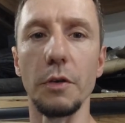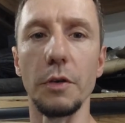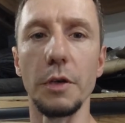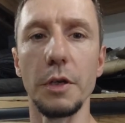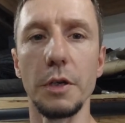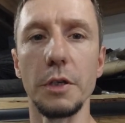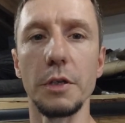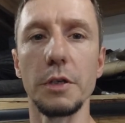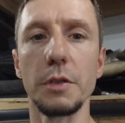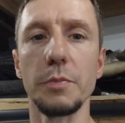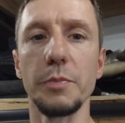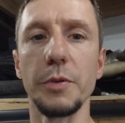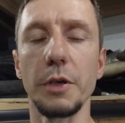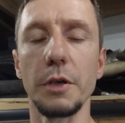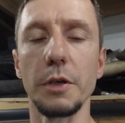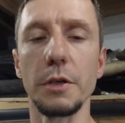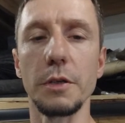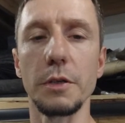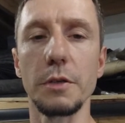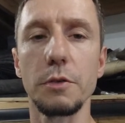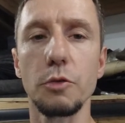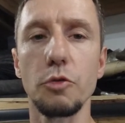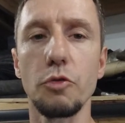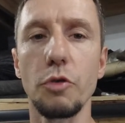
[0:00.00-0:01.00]
is
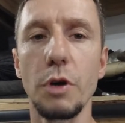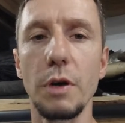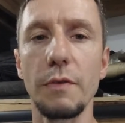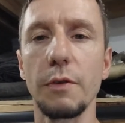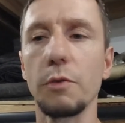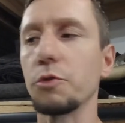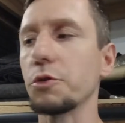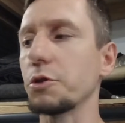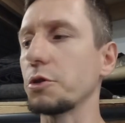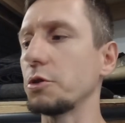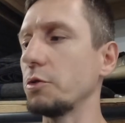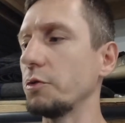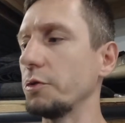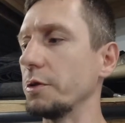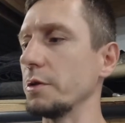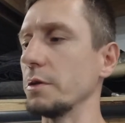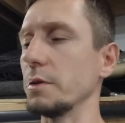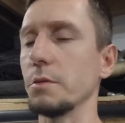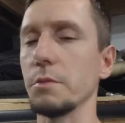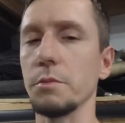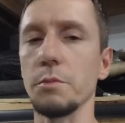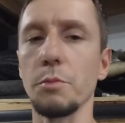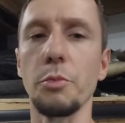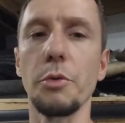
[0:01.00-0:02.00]
because whoever was
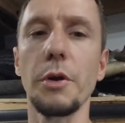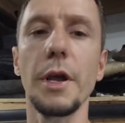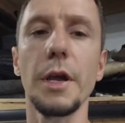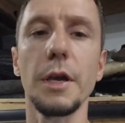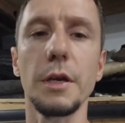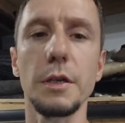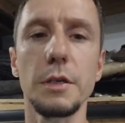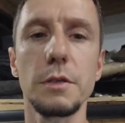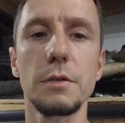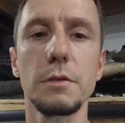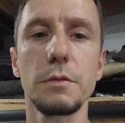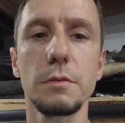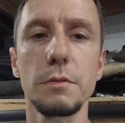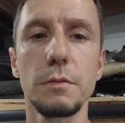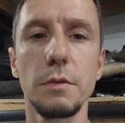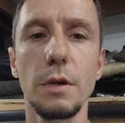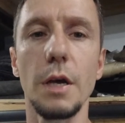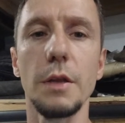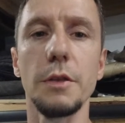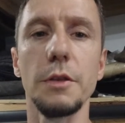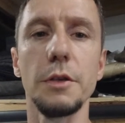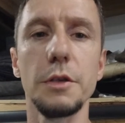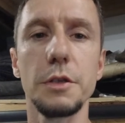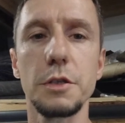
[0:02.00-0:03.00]
doing brakes
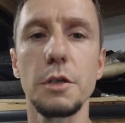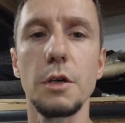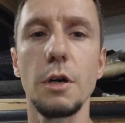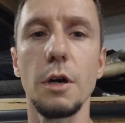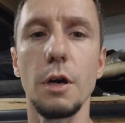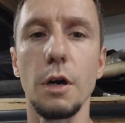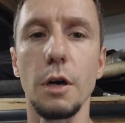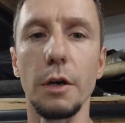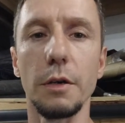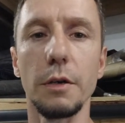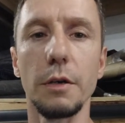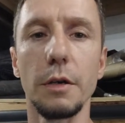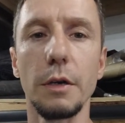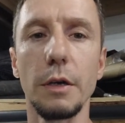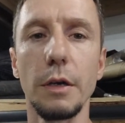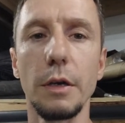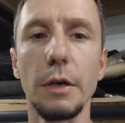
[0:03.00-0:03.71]
on this car,